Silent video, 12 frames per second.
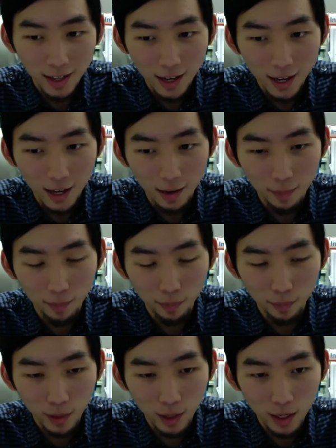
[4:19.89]

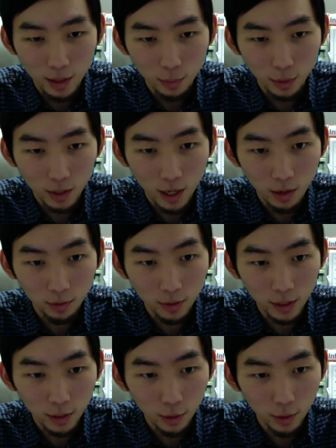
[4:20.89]
and we currently
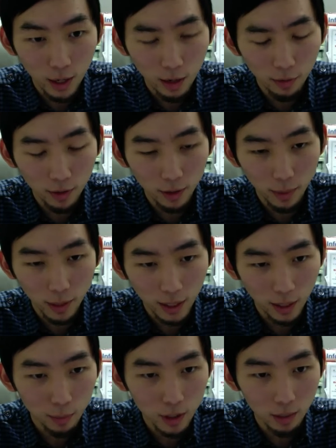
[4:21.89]
don't have a backup
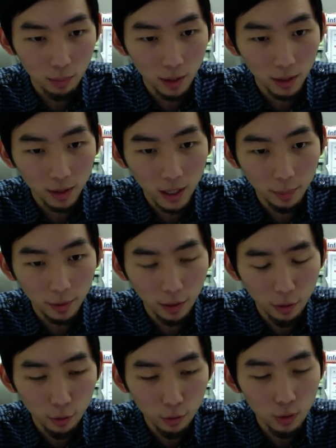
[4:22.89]
shipment coming
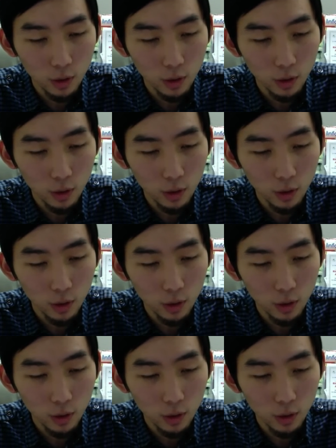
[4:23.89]
through,